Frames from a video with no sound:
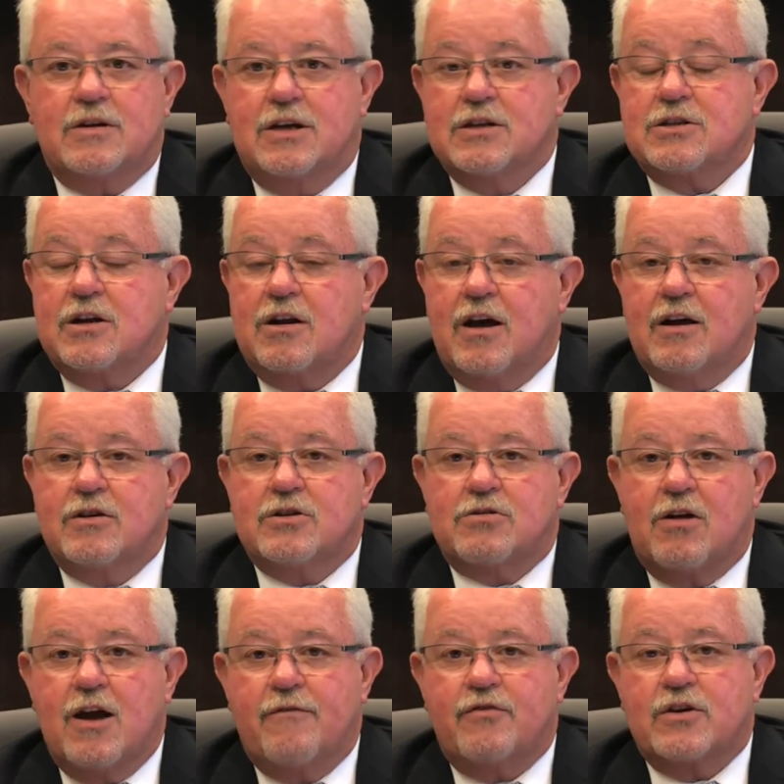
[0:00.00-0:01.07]
gets a lot of
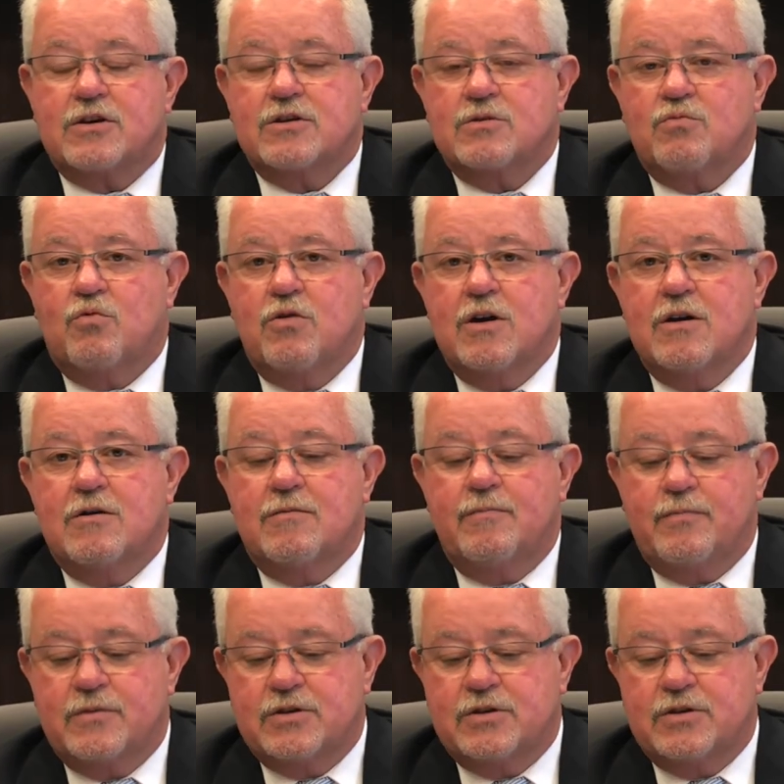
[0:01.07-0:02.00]
traffic as well.